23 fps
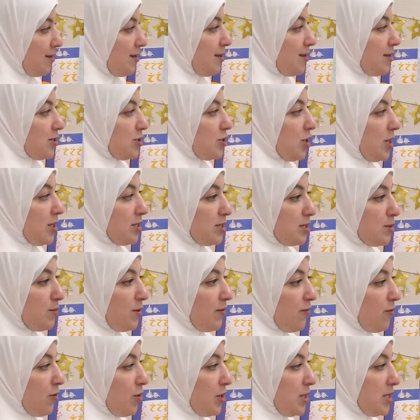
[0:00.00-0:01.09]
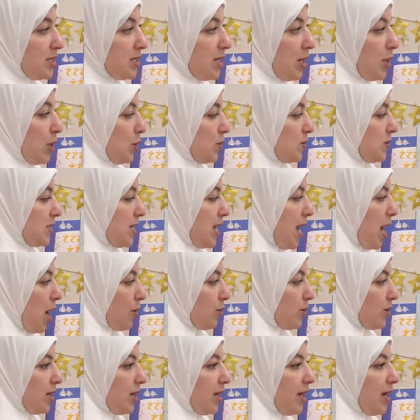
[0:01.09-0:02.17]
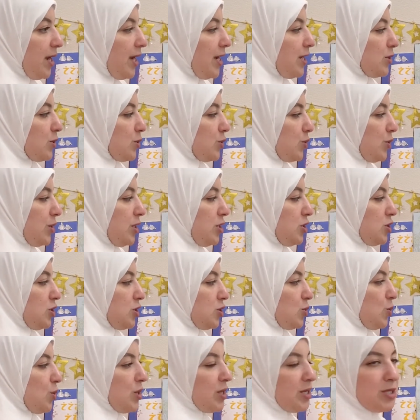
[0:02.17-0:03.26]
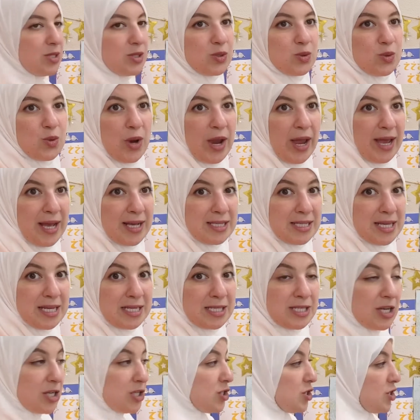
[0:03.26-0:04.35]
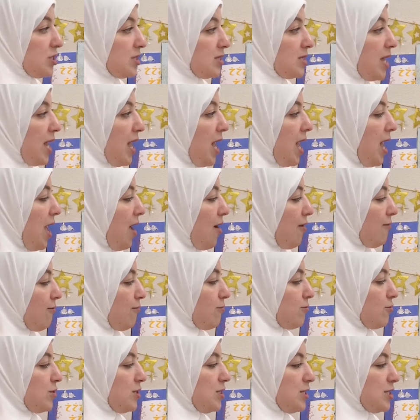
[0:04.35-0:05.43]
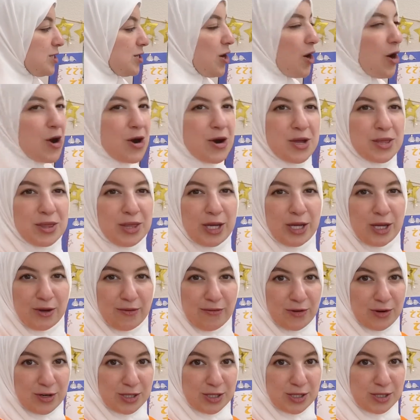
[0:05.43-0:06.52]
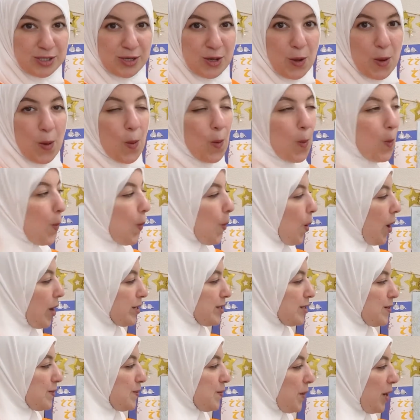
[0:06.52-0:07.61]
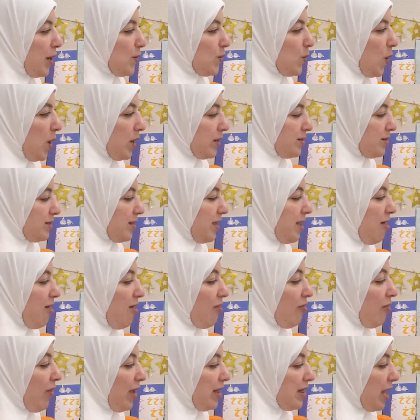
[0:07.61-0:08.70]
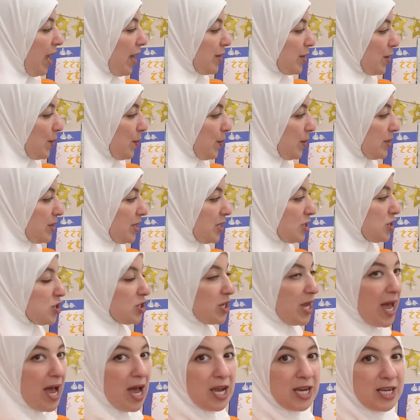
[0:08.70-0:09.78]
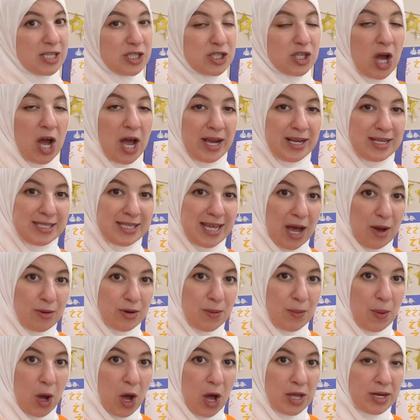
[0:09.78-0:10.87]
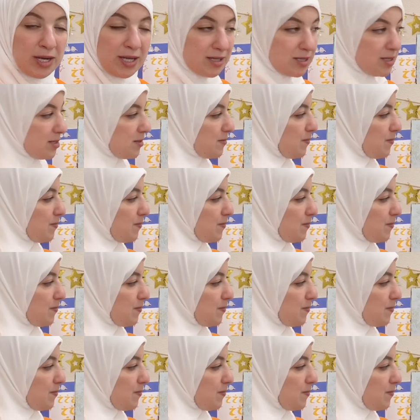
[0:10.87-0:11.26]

just before the sun goes down, it reaches with its rays and touches every star in the universe. One by one, they light up and they shine down upon us.